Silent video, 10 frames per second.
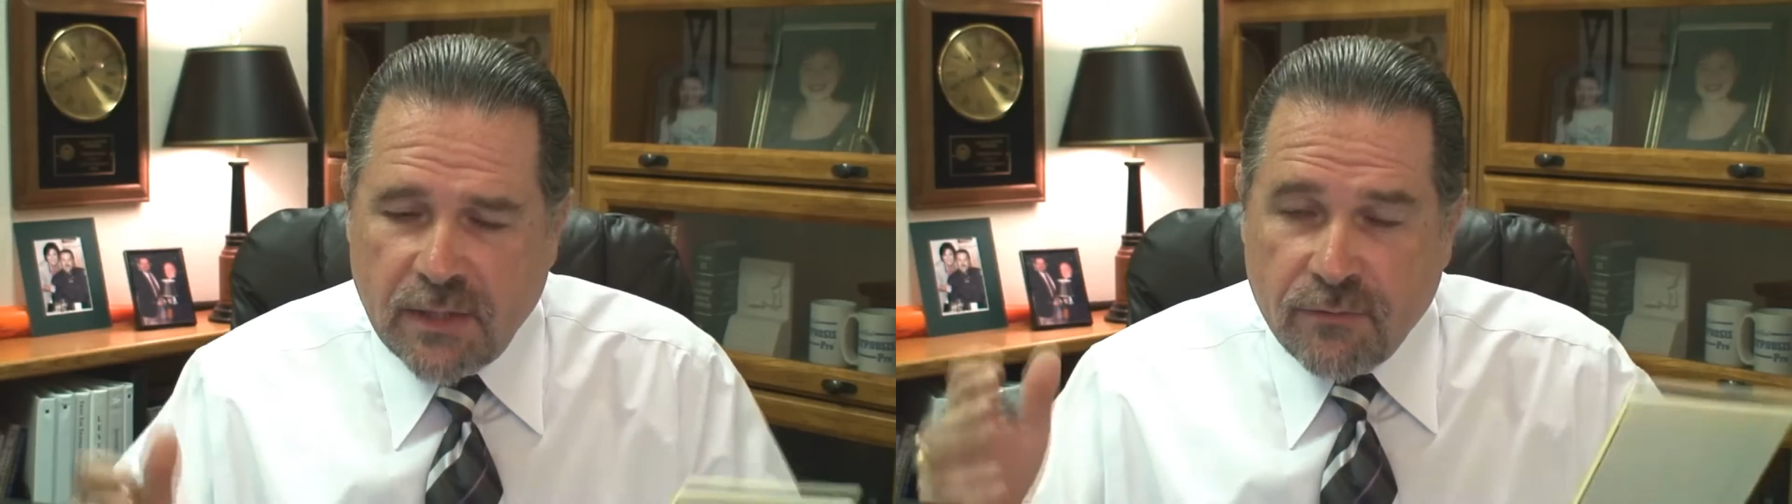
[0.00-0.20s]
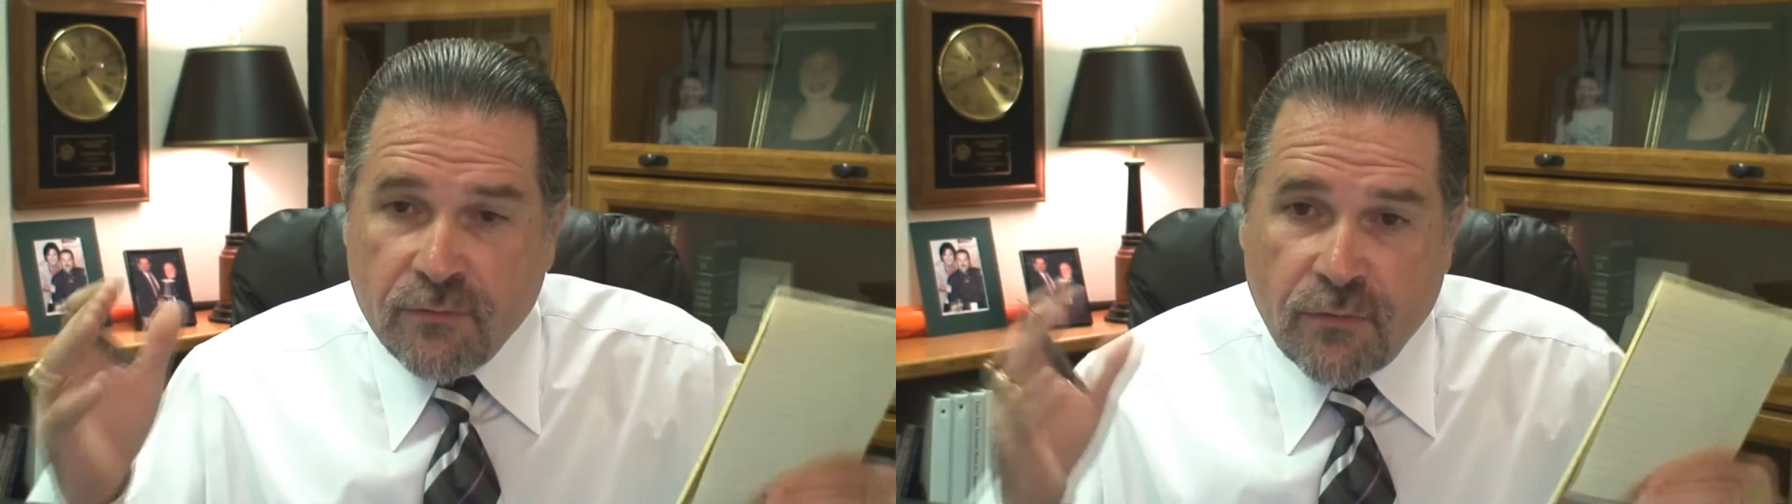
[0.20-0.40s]

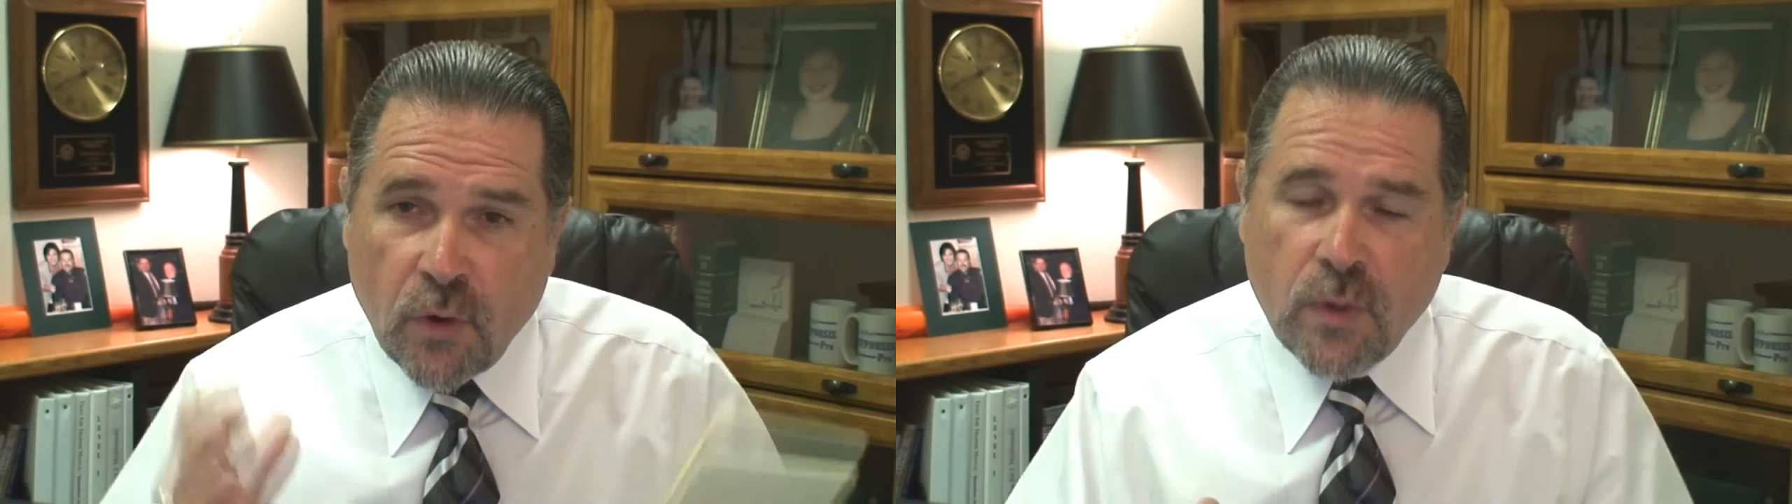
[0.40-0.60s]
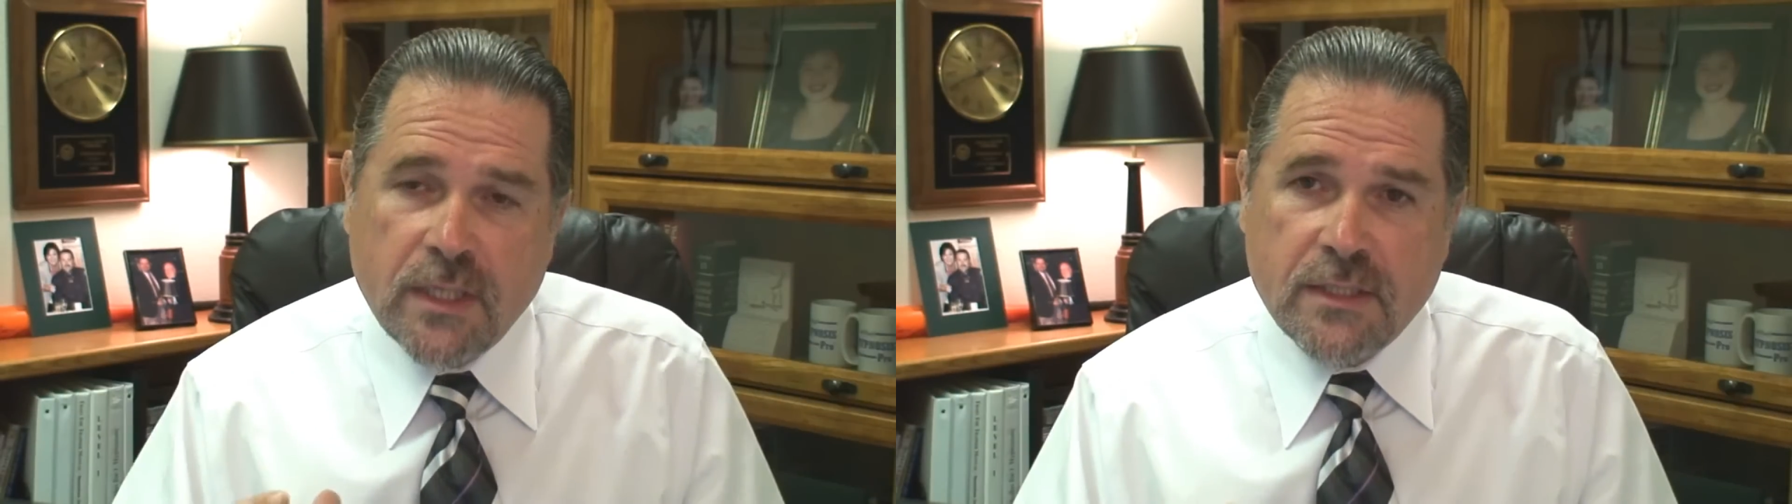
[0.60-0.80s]

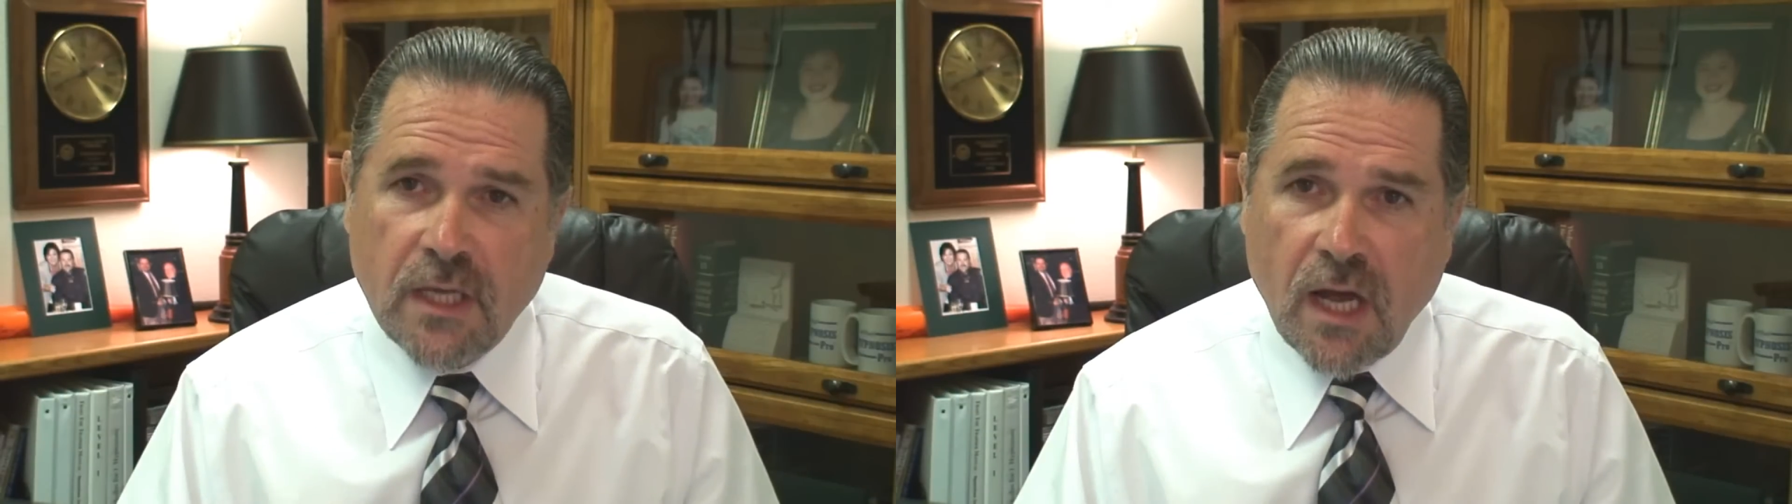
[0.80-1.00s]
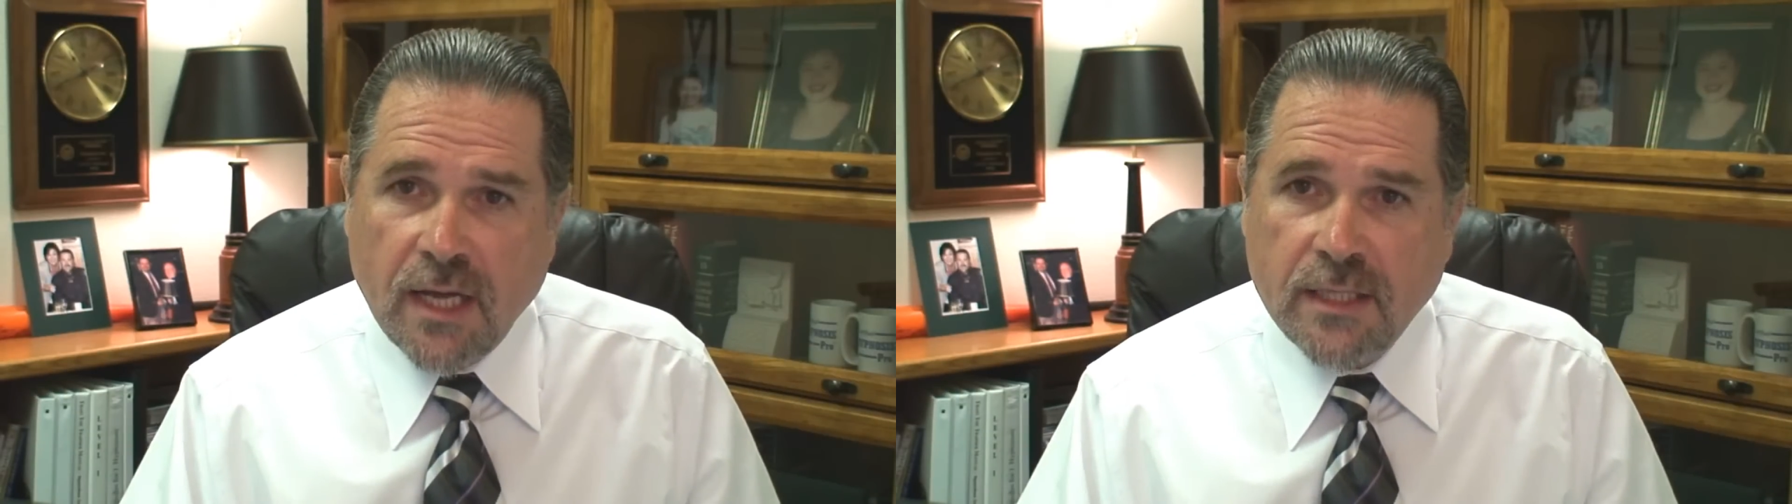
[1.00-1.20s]
Focus
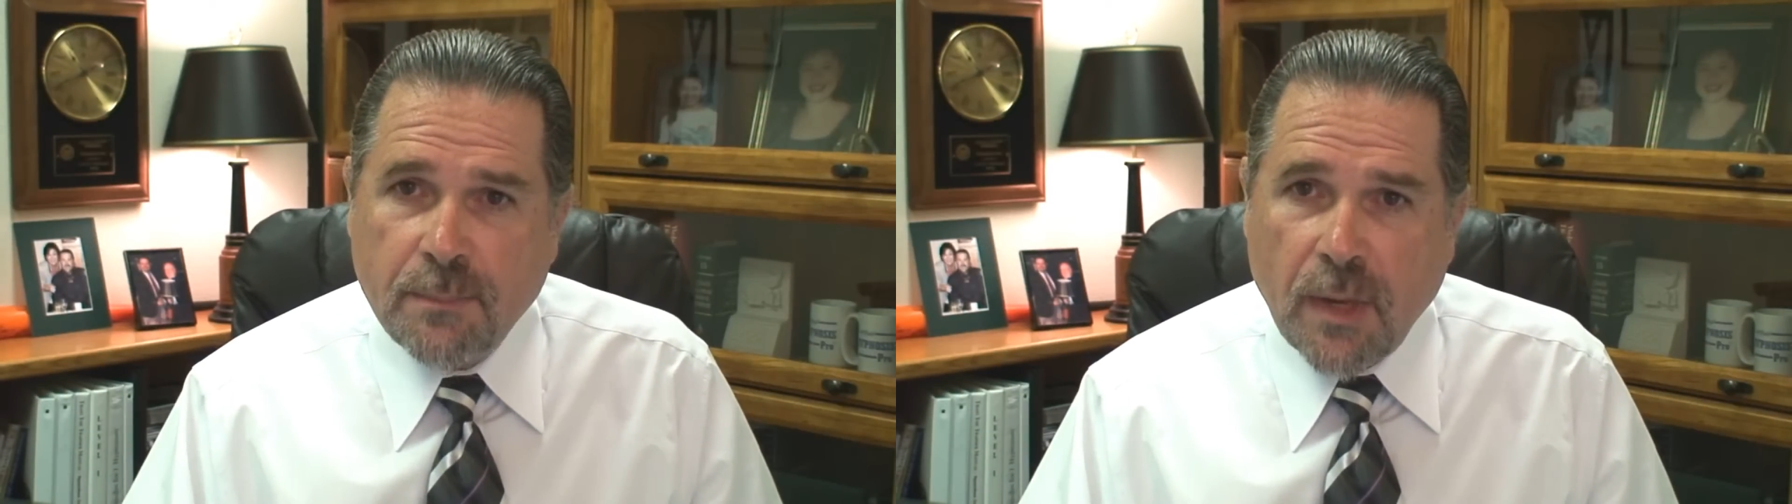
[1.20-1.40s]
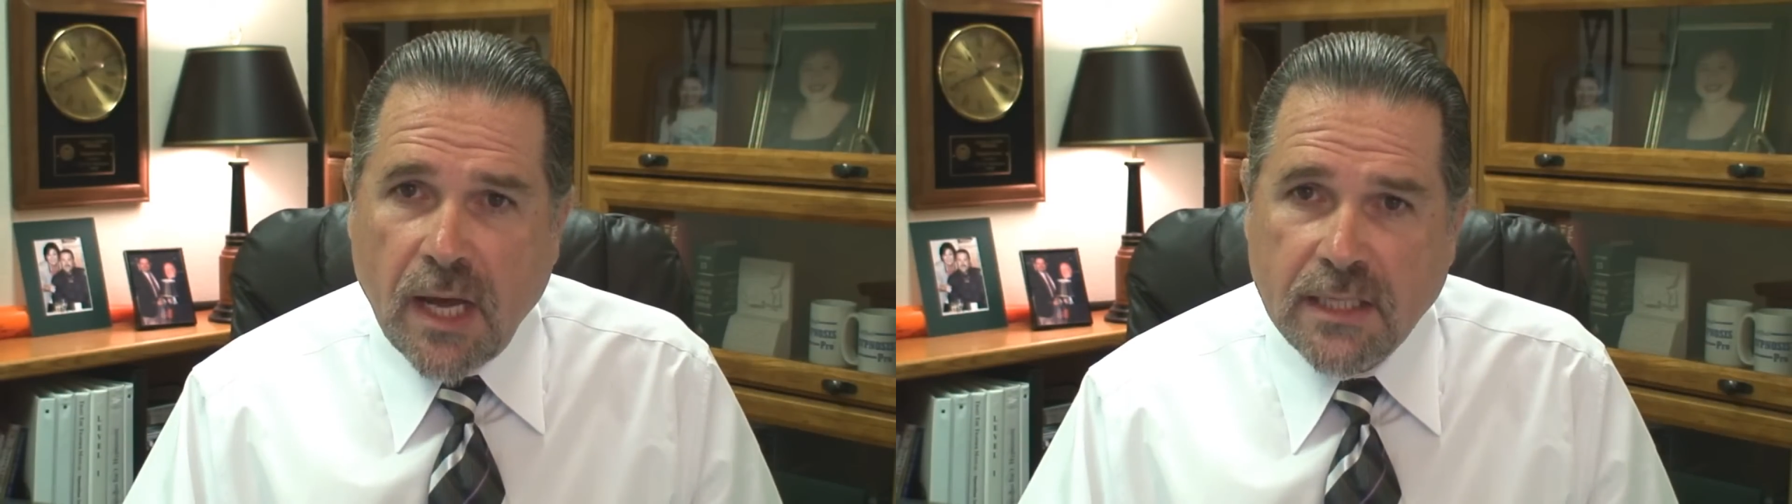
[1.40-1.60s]
on
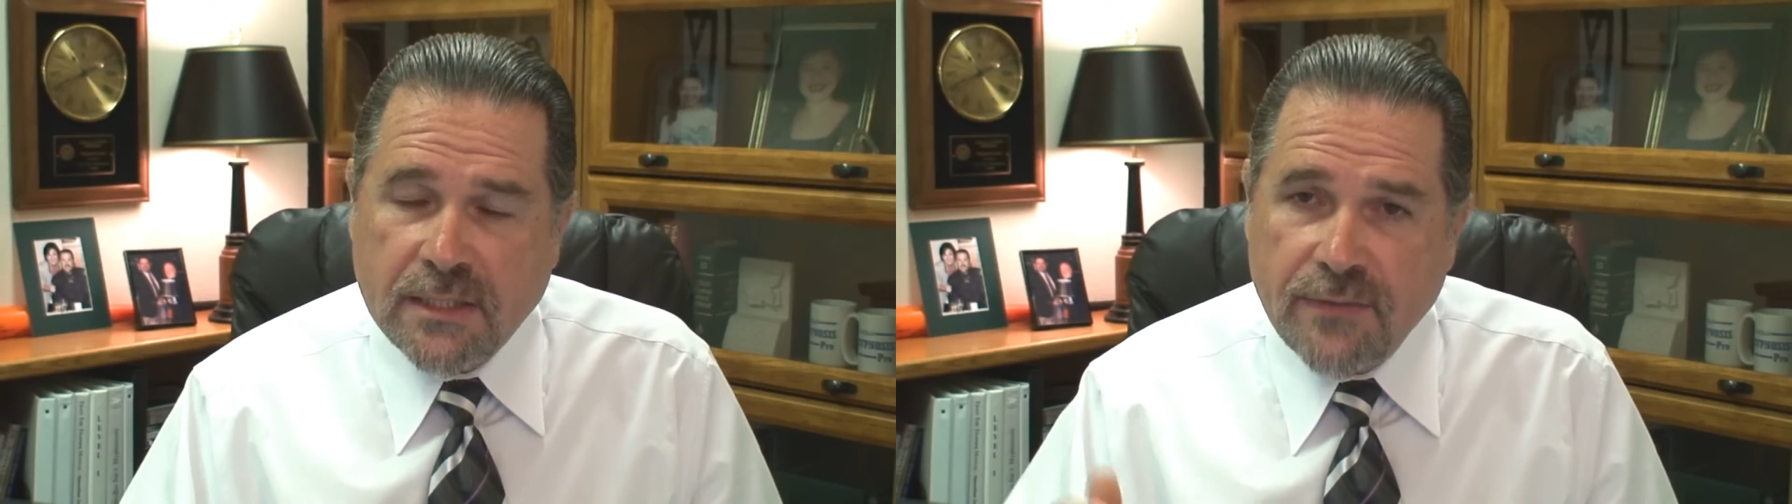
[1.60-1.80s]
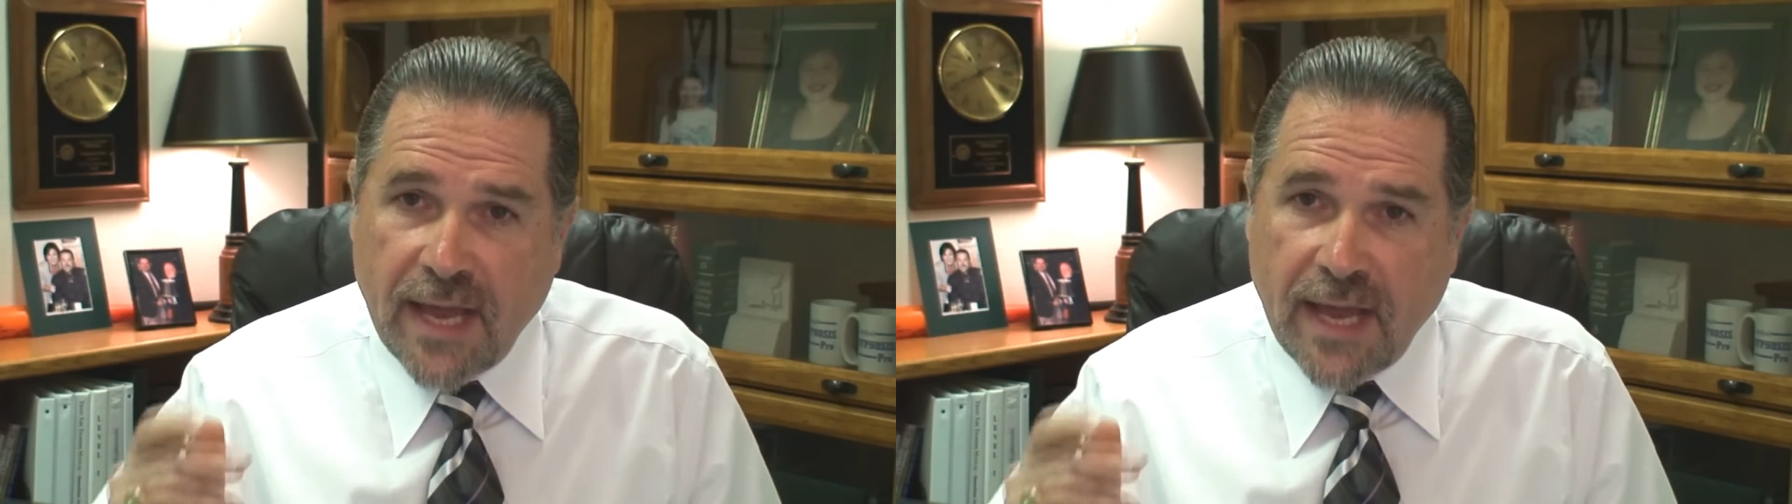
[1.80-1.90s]
the positive.